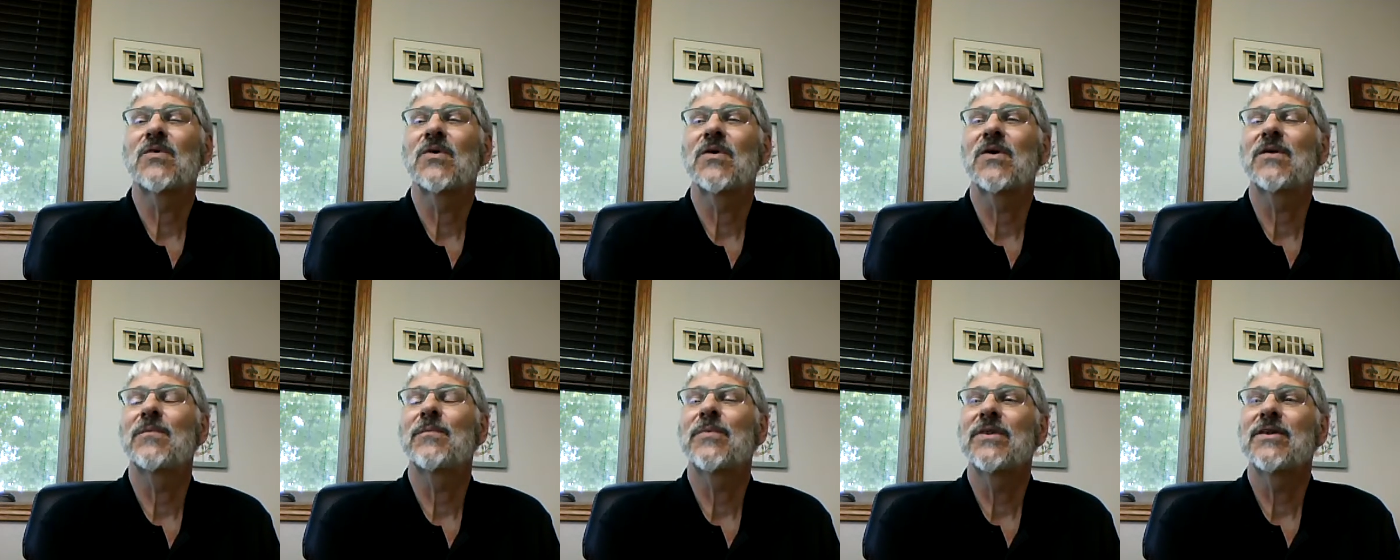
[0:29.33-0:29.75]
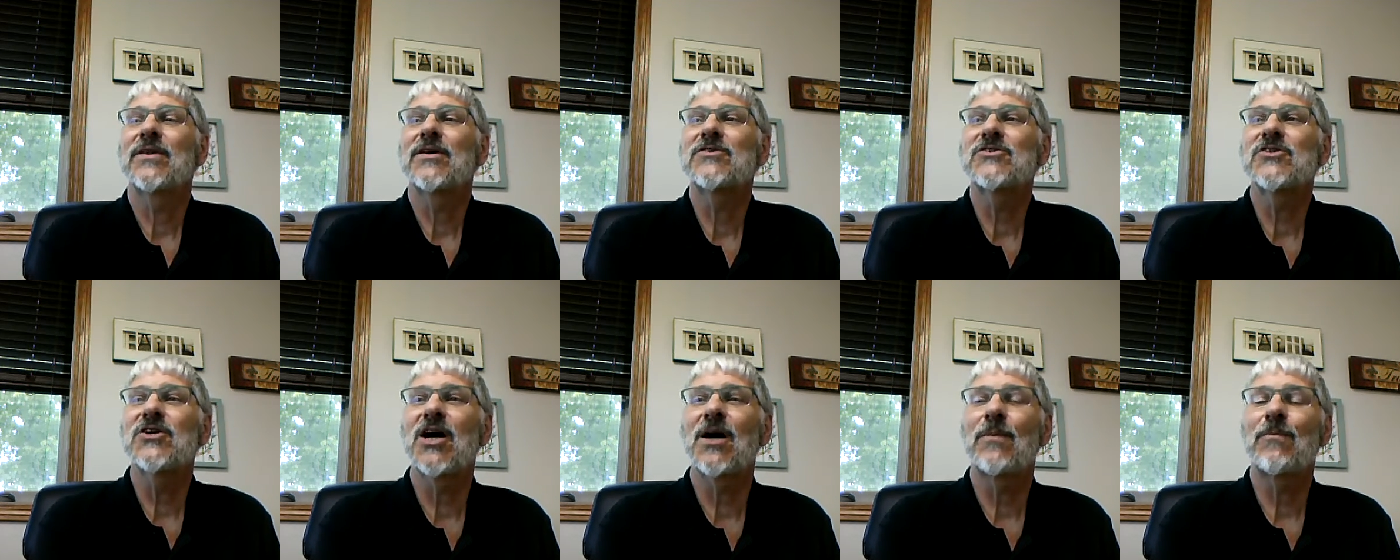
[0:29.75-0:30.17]
But
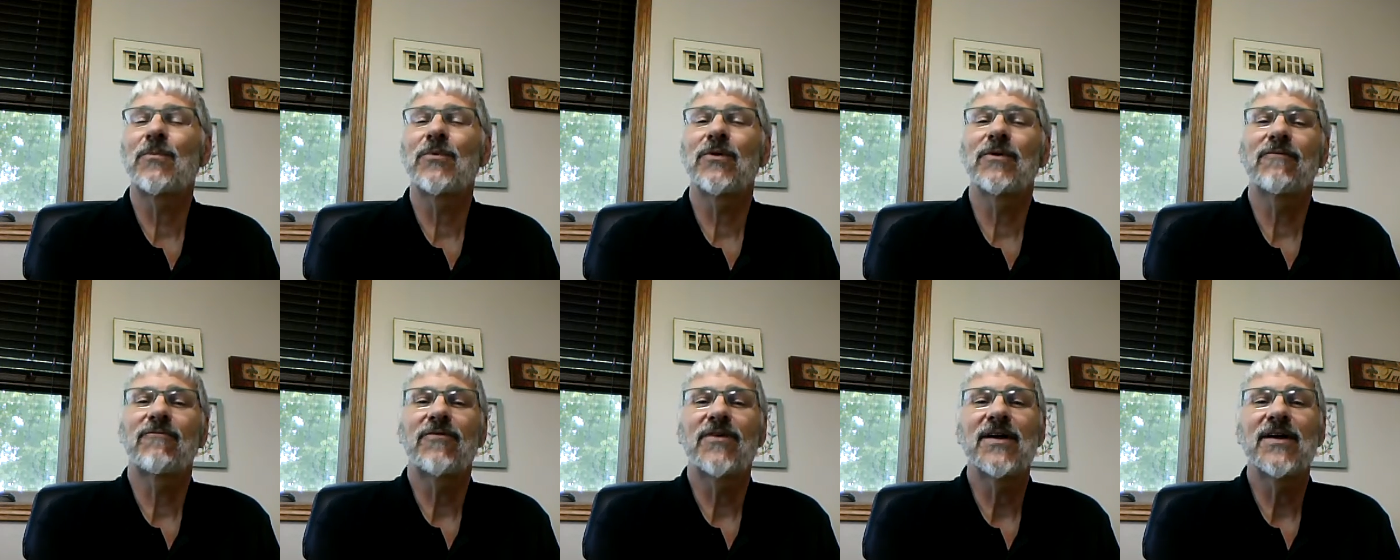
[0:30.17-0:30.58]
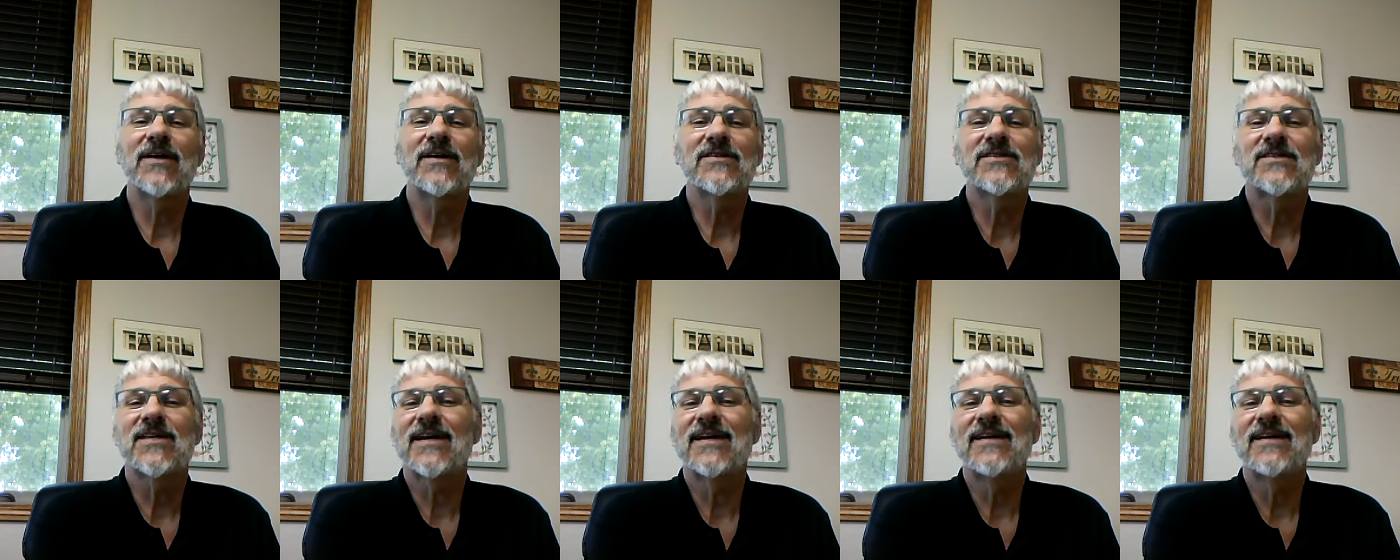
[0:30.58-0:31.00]
there's a couple of
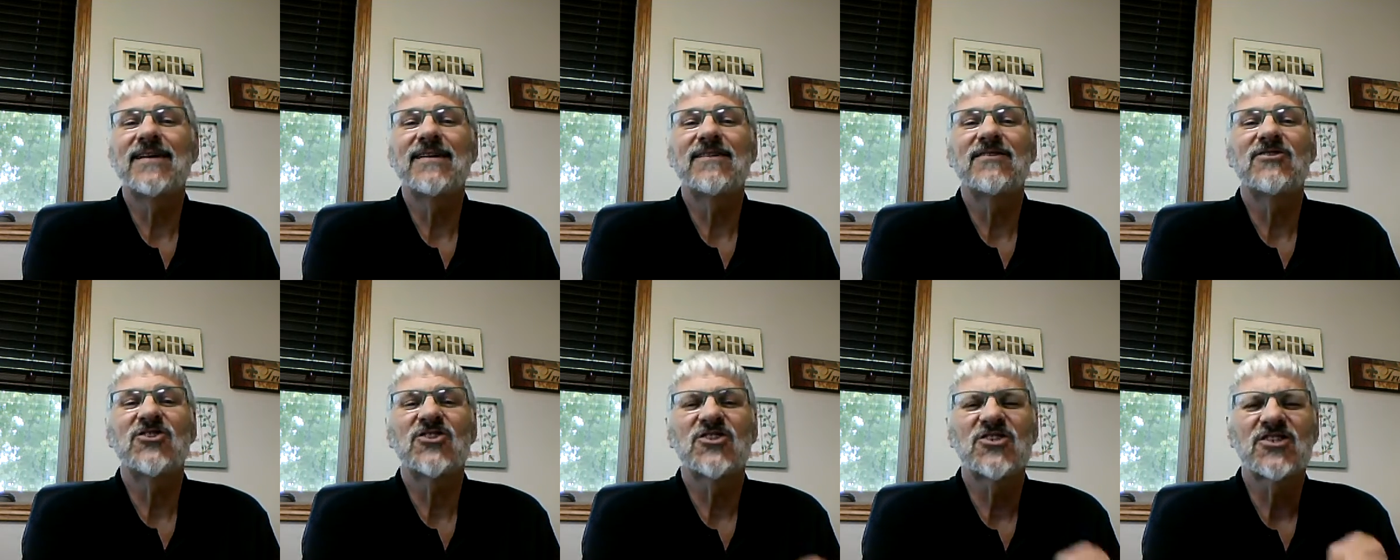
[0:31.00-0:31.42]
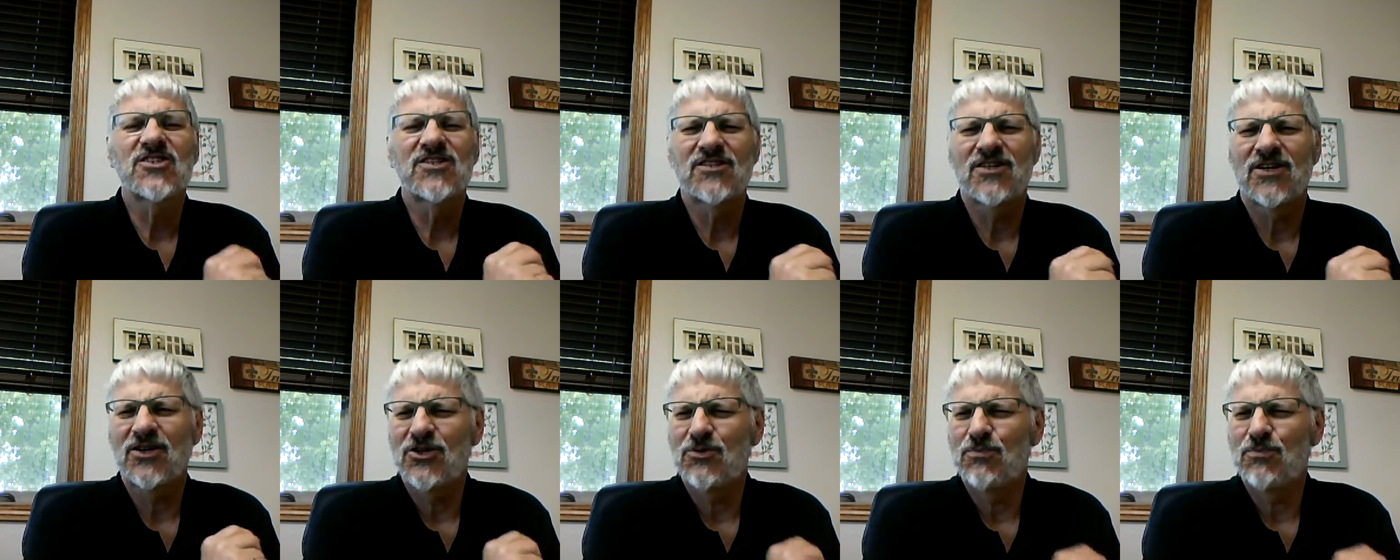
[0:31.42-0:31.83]
things that I need to just
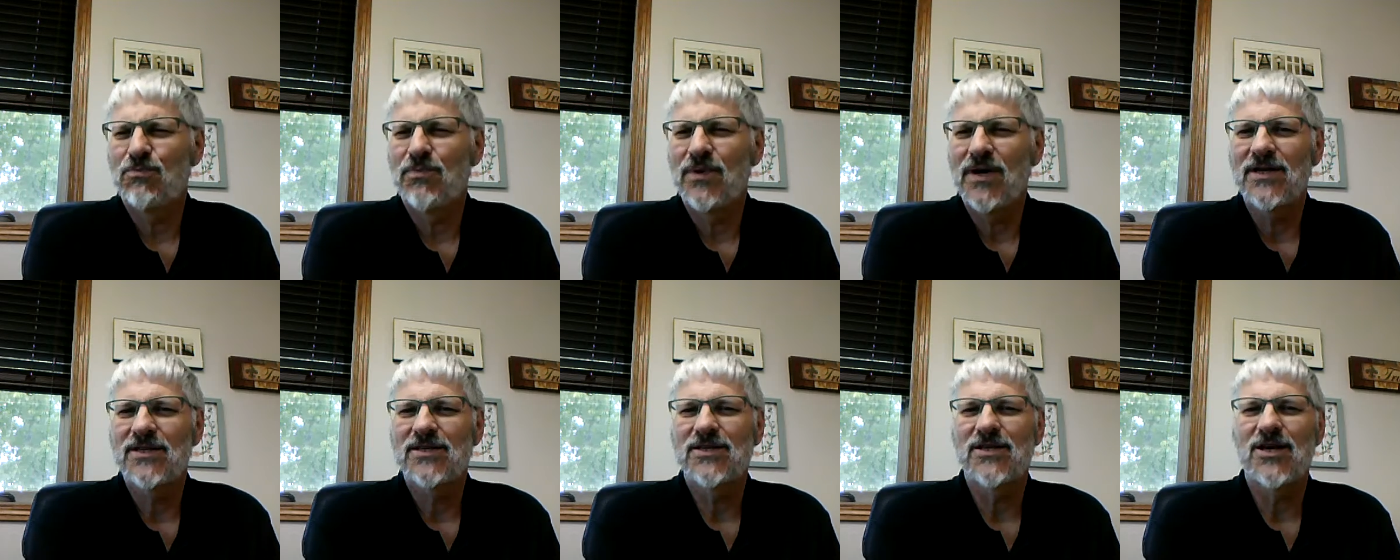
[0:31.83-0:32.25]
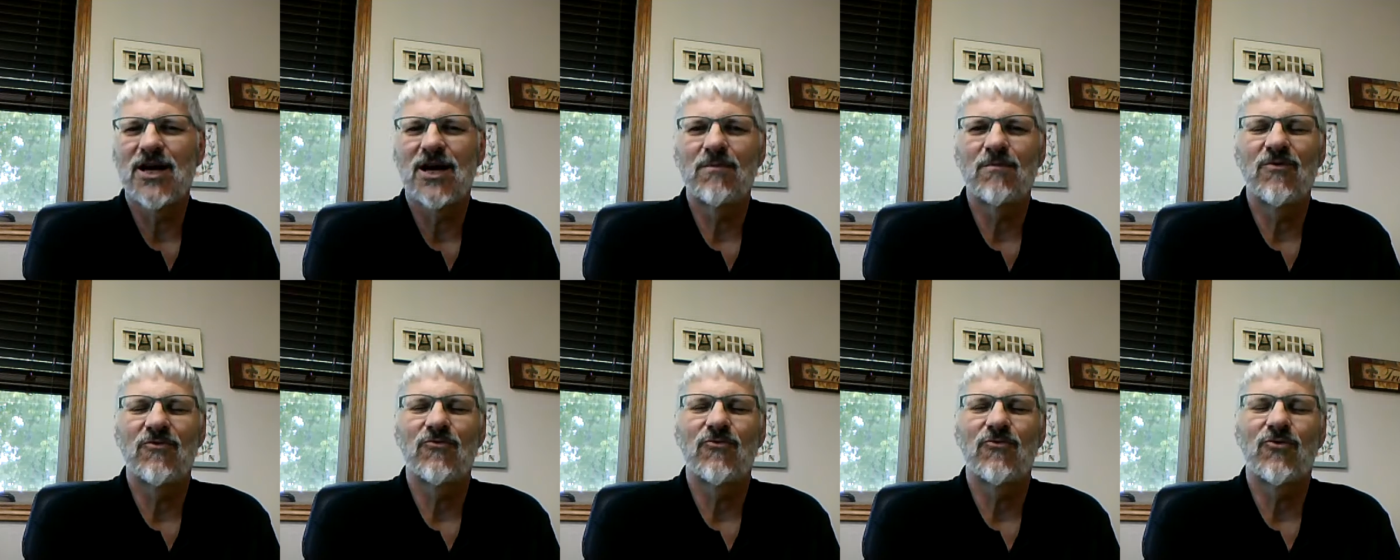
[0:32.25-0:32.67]
touch base
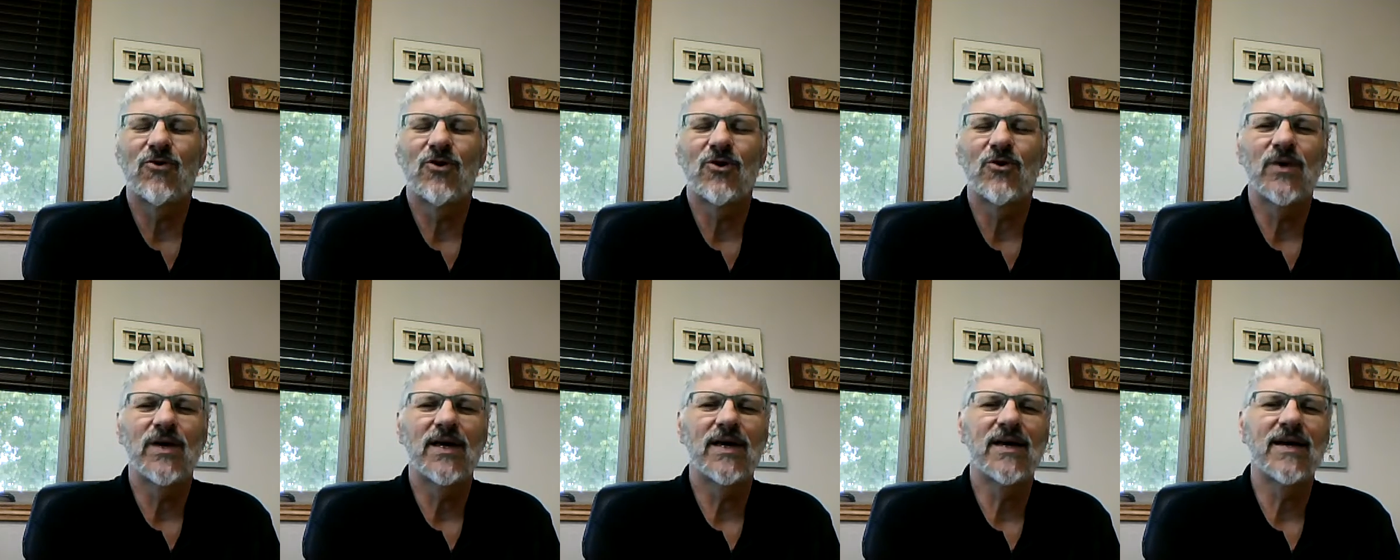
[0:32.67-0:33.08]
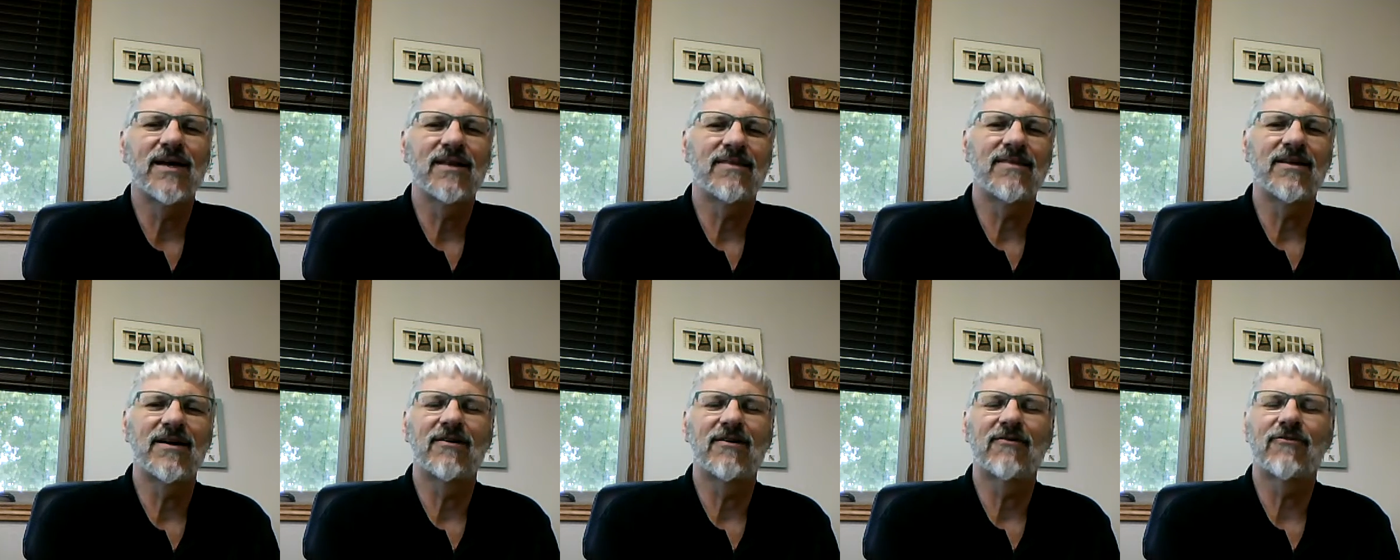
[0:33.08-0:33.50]
on before we get
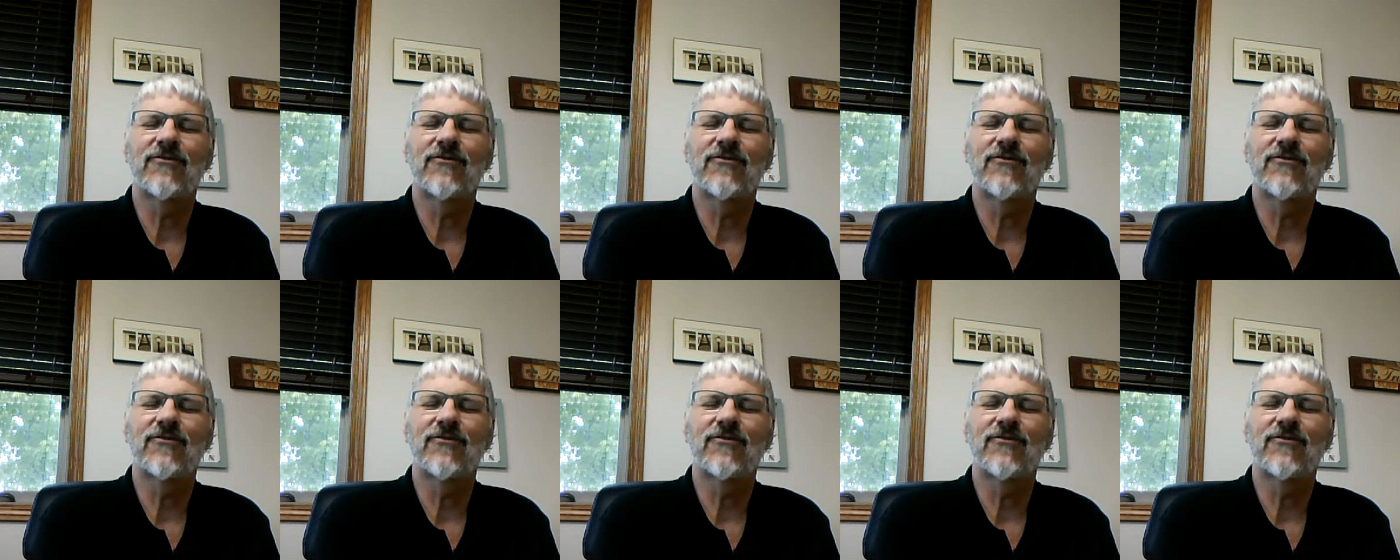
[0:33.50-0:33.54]
there.